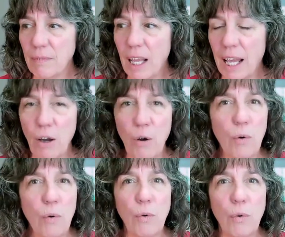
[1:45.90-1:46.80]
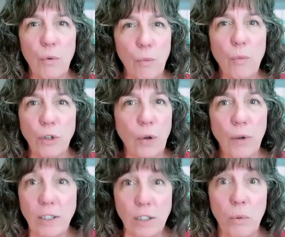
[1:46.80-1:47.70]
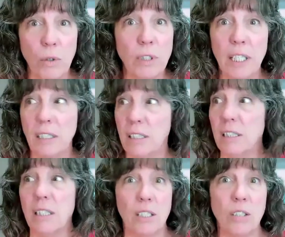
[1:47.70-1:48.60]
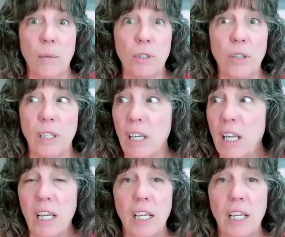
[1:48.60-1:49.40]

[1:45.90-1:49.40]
how, you know, as the world did, it, it, it stopped turning.